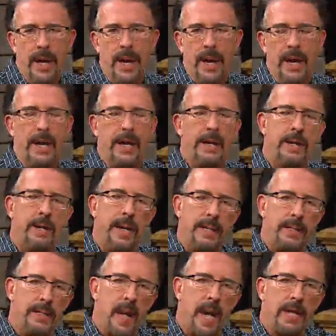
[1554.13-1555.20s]
And
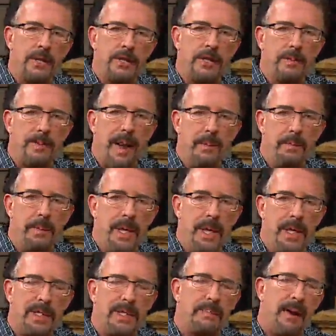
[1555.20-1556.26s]
it's not just about
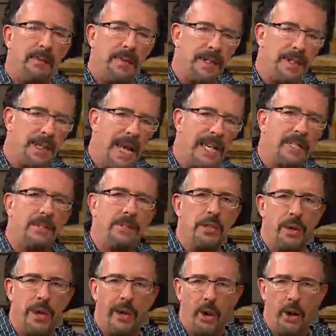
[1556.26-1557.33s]
me, it's about the stations
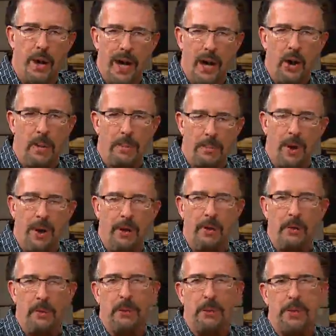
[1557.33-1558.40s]
who air our
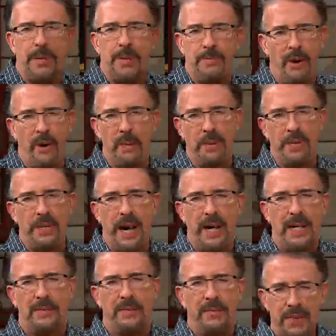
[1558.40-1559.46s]
program. We're very
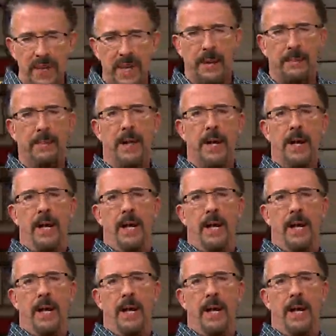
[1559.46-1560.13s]
protective of them.